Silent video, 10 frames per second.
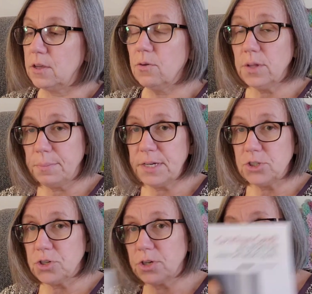the only
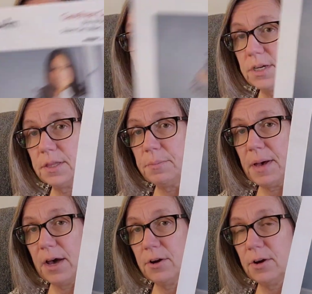picture included in the
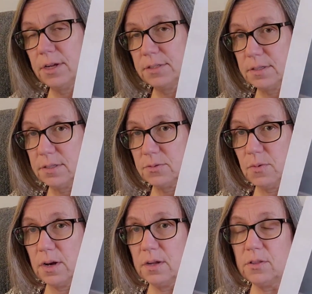pattern is this
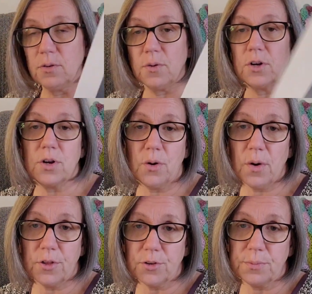one. There were no
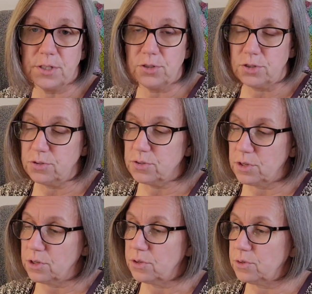other pictures
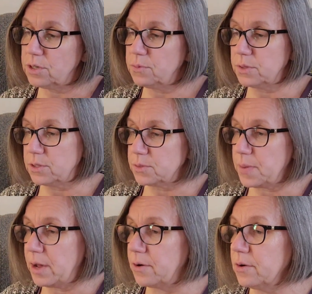included with this
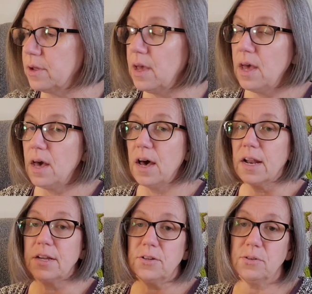pattern. And
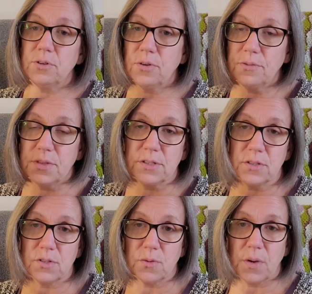I don't know if this
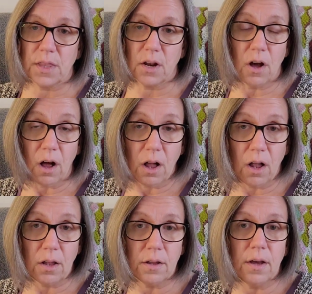is the way that
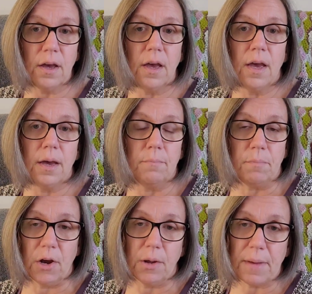all
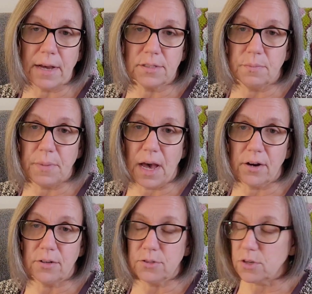Mary Maxim
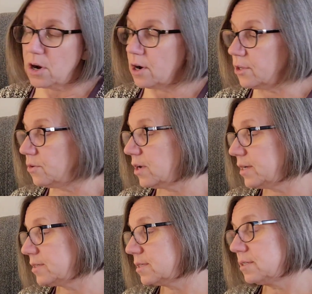patterns are. You
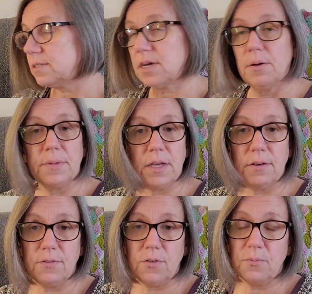guys can tell me
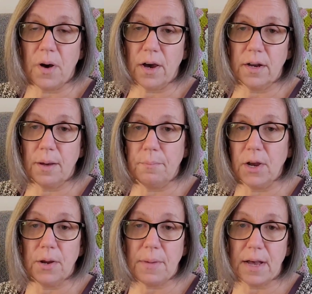if you bought a
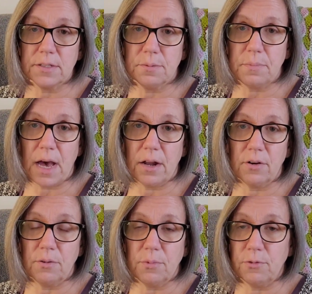Mary Maxim
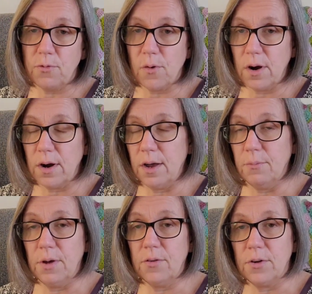pattern before
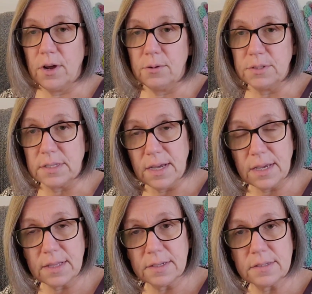and whether or not it was
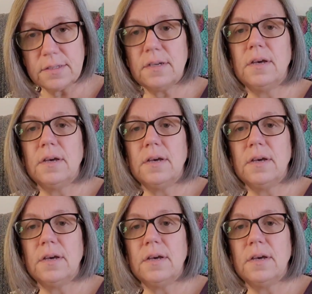like this.